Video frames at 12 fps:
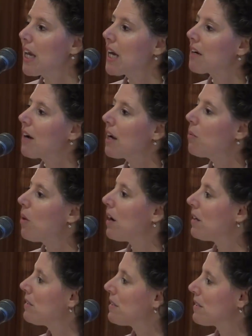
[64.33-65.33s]
Here I
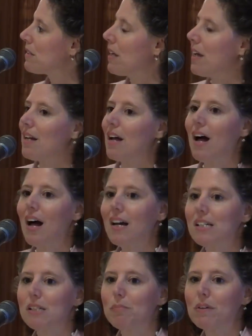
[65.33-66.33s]
was in a
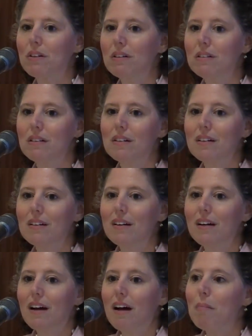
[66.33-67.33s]
hospital.
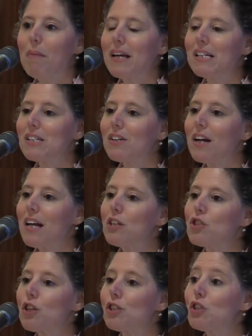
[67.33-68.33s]
My son
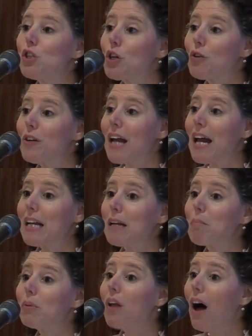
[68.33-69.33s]
had just
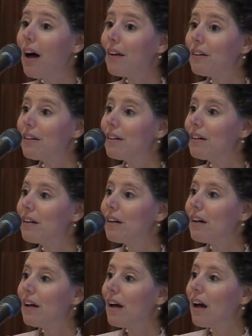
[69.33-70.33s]
urinated blood,
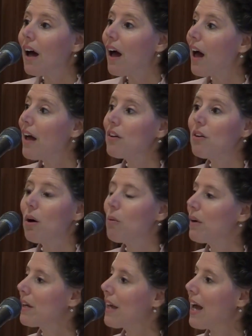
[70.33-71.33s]
and no
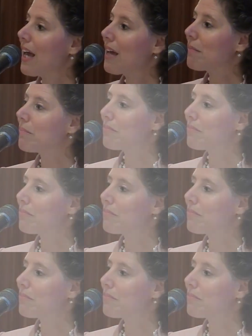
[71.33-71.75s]
one came.